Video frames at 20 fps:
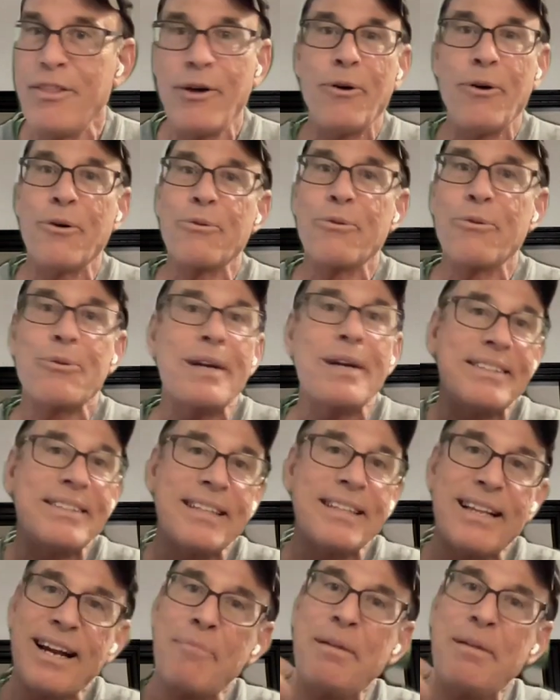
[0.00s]
The whole
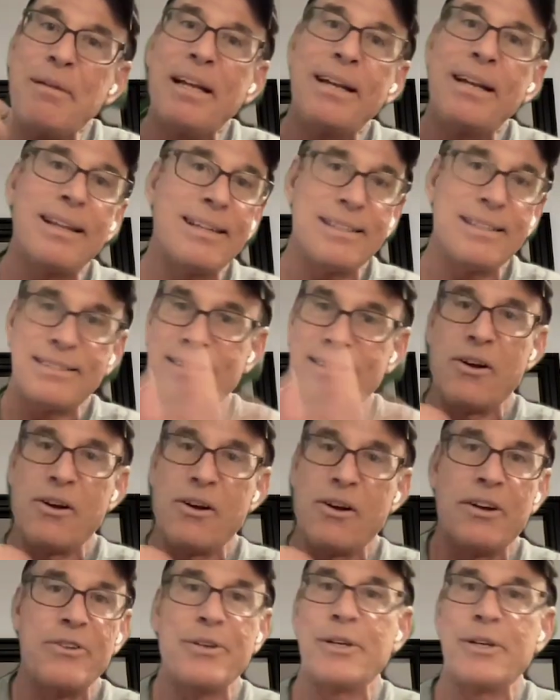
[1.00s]
reason that I'm into this
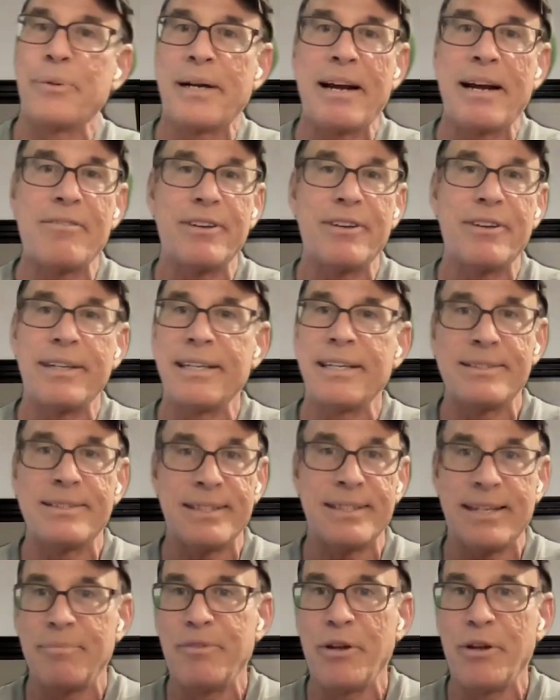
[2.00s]
laundry or whatever it
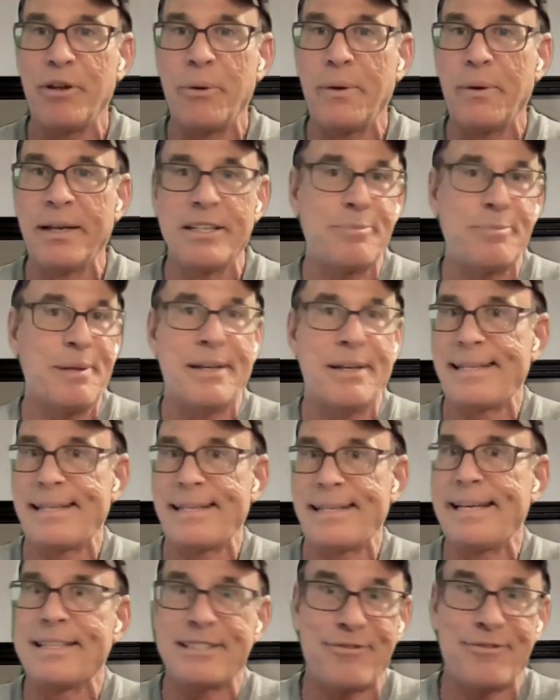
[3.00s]
is that I'm doing is
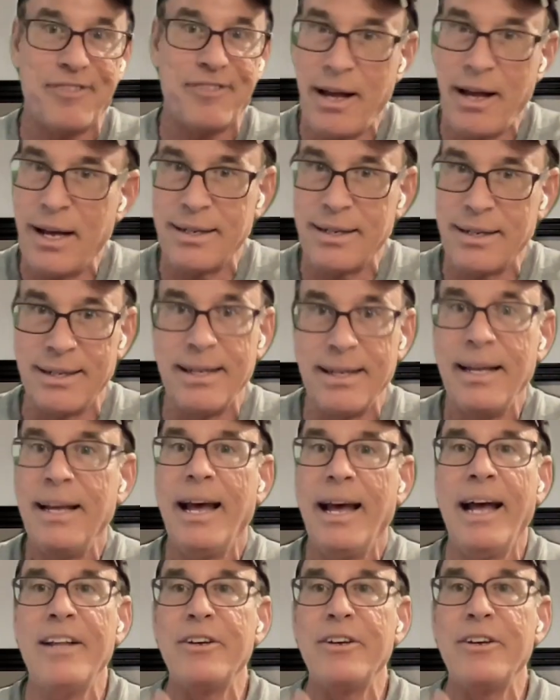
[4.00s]
because it's fun
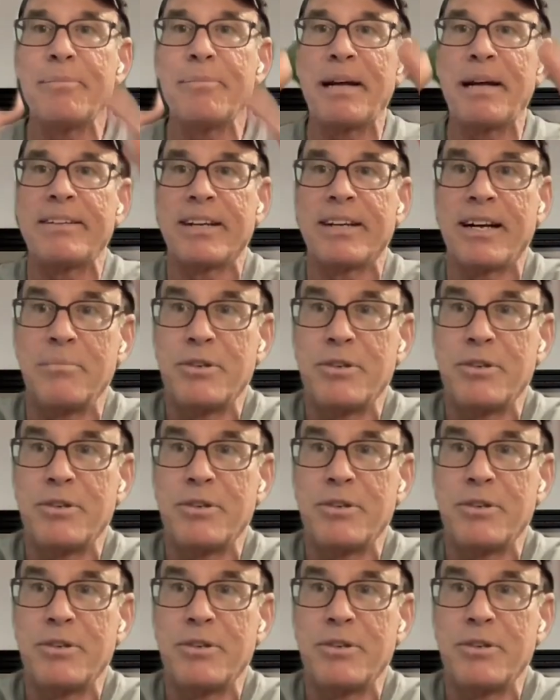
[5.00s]
and you're about to